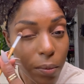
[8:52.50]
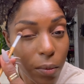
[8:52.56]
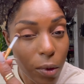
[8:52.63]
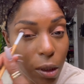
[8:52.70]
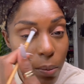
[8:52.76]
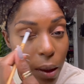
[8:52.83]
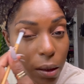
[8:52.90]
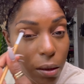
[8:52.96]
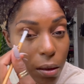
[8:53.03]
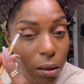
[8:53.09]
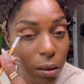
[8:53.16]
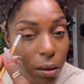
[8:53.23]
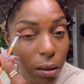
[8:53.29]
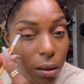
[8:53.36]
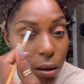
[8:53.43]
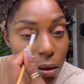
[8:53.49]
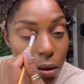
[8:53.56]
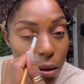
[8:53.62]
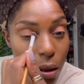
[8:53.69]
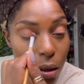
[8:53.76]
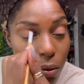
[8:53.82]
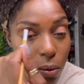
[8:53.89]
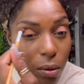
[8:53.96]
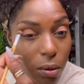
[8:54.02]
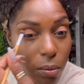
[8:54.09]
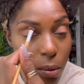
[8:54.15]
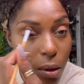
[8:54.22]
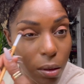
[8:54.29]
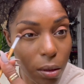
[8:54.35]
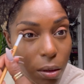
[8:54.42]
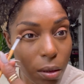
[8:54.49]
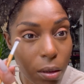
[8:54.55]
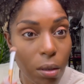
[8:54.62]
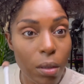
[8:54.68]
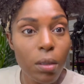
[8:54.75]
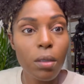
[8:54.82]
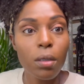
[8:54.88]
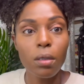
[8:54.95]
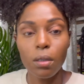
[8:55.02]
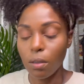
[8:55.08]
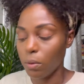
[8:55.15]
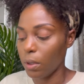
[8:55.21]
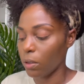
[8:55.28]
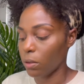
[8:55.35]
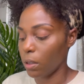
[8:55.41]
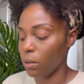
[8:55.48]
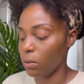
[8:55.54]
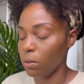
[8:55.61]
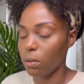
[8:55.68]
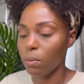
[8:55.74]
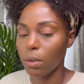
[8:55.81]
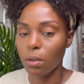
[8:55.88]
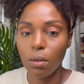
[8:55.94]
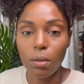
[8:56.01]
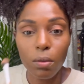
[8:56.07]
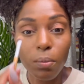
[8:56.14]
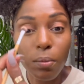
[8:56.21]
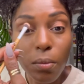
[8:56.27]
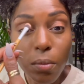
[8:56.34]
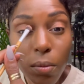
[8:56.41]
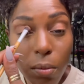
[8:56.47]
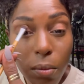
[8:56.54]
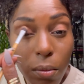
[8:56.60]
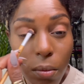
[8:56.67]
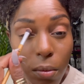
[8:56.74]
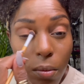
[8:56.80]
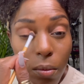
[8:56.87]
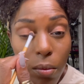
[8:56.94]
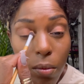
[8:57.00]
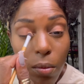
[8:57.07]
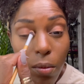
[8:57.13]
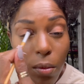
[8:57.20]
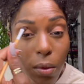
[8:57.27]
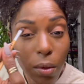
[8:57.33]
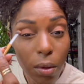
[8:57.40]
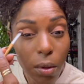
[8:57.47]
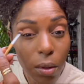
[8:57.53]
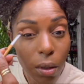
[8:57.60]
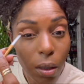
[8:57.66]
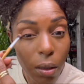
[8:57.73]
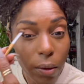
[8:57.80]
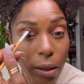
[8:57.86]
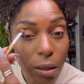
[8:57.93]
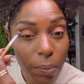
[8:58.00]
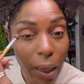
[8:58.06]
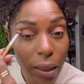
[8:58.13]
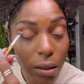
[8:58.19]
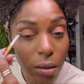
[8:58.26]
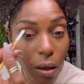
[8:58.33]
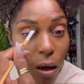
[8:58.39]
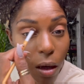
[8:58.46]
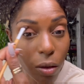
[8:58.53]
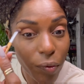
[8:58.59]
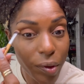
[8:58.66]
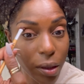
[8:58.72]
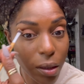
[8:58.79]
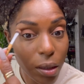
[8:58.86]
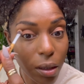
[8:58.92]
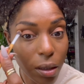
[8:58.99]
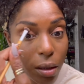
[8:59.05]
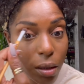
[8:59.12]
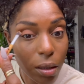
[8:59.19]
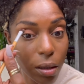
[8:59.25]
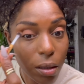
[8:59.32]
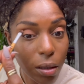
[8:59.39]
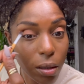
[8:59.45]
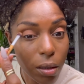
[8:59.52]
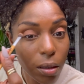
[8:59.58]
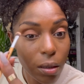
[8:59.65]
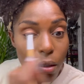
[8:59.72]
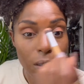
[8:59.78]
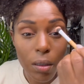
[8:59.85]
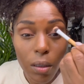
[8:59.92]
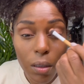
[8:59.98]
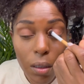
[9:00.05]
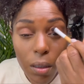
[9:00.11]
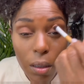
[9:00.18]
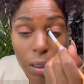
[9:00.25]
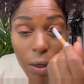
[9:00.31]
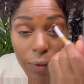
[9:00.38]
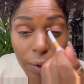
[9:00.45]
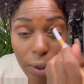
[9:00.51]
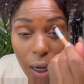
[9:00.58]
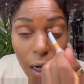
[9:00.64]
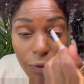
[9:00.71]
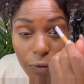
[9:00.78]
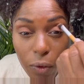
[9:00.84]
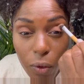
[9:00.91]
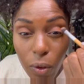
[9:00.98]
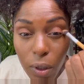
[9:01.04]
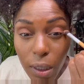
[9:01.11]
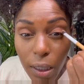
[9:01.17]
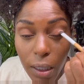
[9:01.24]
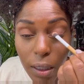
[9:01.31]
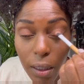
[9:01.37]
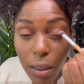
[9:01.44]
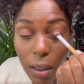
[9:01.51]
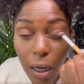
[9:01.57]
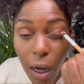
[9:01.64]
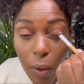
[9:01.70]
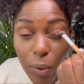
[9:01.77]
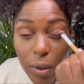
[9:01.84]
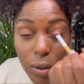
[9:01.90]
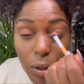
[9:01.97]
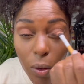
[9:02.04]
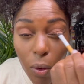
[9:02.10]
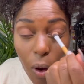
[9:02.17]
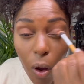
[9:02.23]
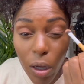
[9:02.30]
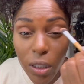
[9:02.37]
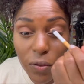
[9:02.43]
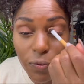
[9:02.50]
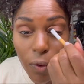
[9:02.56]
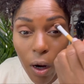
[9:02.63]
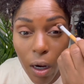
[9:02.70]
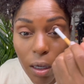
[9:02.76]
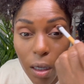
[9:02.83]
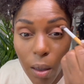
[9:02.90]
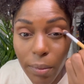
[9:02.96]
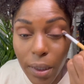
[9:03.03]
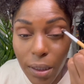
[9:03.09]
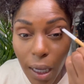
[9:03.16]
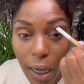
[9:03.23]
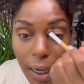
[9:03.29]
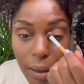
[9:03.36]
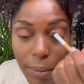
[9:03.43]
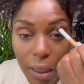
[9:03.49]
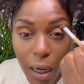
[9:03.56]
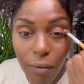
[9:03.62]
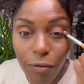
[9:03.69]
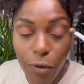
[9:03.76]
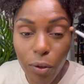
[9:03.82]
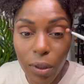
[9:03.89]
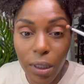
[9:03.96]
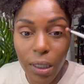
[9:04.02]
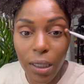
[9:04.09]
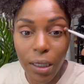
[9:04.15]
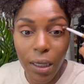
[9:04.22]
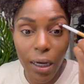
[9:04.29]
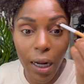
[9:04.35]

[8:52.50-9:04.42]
Spice is good because she's not doing too much. Because we're not trying to do too much, y'all. Alright, Spice is all over the lid. If you're not full lid, I wouldn't go as far up as but I'm full lid and I